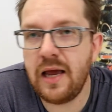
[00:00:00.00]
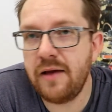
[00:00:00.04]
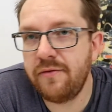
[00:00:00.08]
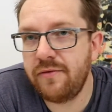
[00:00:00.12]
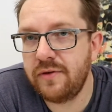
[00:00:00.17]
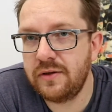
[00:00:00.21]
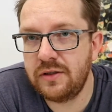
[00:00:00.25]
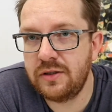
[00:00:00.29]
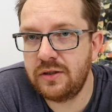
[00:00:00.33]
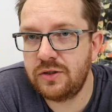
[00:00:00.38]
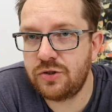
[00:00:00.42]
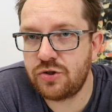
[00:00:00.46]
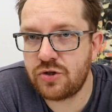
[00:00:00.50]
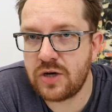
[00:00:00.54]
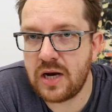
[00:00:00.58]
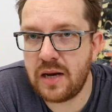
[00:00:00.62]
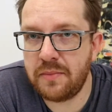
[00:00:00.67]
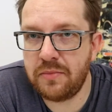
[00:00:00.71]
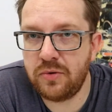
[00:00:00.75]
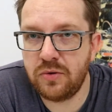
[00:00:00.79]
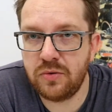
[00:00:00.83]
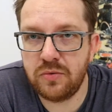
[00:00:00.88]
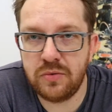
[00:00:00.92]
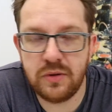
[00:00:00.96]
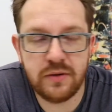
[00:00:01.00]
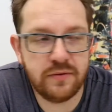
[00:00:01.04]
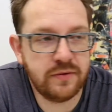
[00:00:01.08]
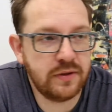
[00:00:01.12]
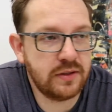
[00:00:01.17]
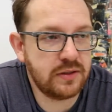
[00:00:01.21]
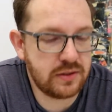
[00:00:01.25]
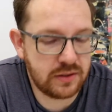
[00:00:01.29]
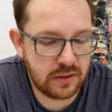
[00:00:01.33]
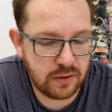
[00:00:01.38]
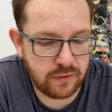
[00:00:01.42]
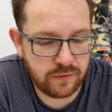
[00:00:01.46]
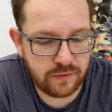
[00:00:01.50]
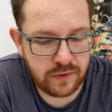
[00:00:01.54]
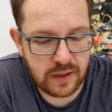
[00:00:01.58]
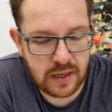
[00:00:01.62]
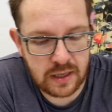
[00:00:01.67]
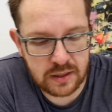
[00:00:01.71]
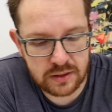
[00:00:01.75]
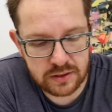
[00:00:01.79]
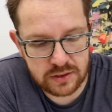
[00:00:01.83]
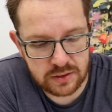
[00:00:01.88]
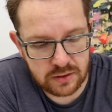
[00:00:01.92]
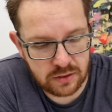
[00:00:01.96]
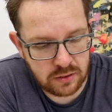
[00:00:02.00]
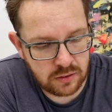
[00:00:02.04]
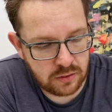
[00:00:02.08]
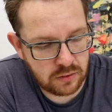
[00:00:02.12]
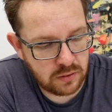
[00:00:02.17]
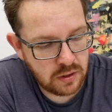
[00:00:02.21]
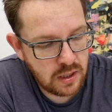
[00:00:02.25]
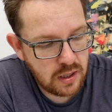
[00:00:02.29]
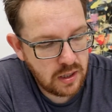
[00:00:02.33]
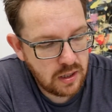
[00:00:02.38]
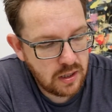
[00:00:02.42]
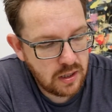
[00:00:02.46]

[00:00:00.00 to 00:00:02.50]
any trouble with it so far, so